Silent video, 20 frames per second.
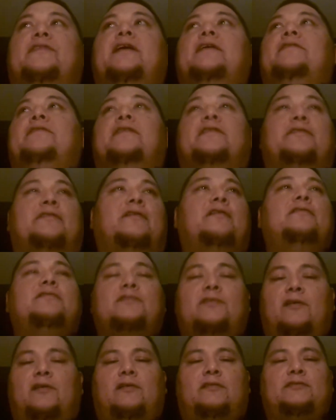Then the
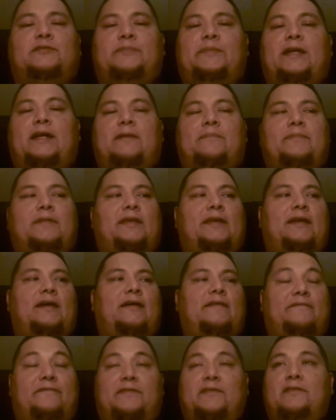nurse calls me up, the
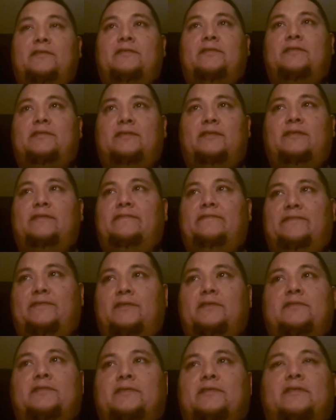
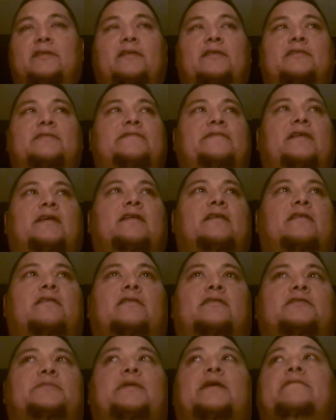infusion nurse fucking
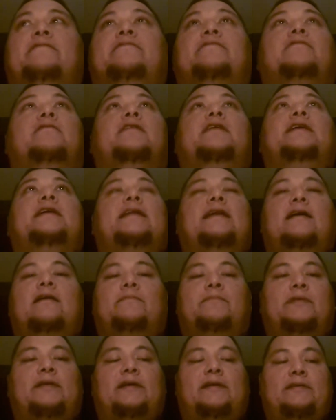calls me up, freaking
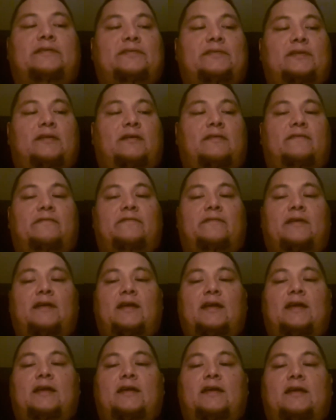out because of
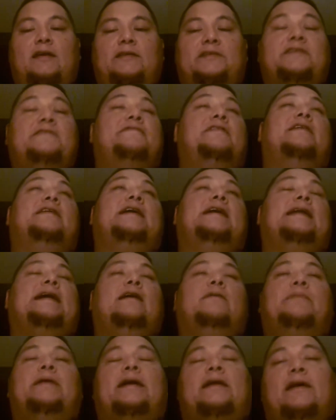she found out
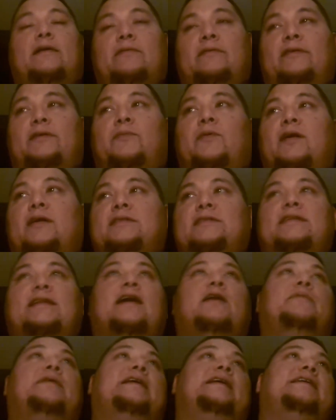how bad I really was and
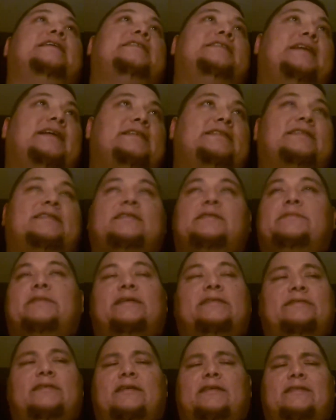how we need to change this. And I'm
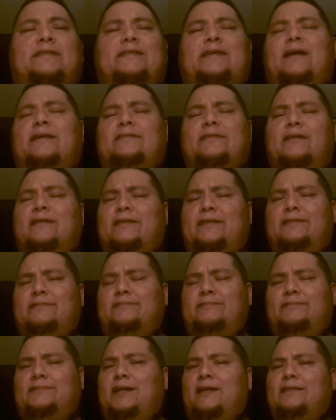like, look, the doctor already
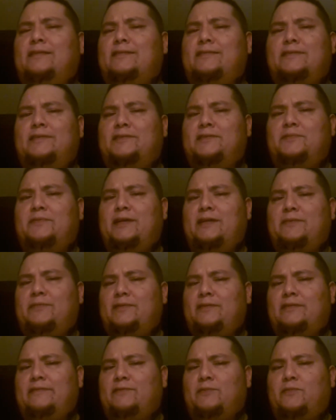got this situated, we
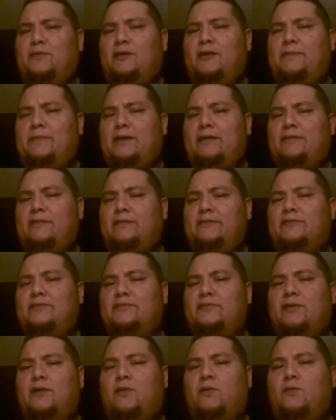don't have to worry about this,
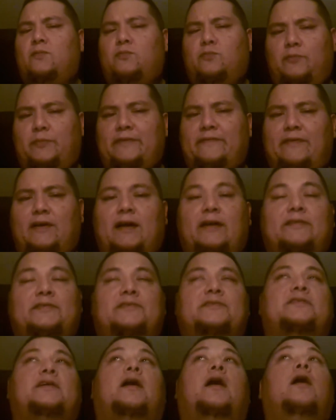so we'll be fine.
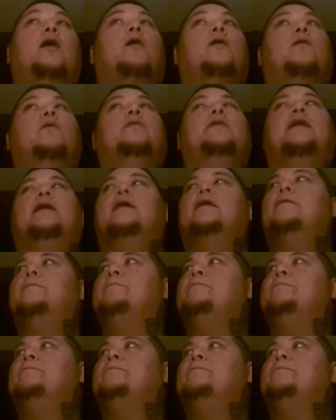She's like, oh, okay.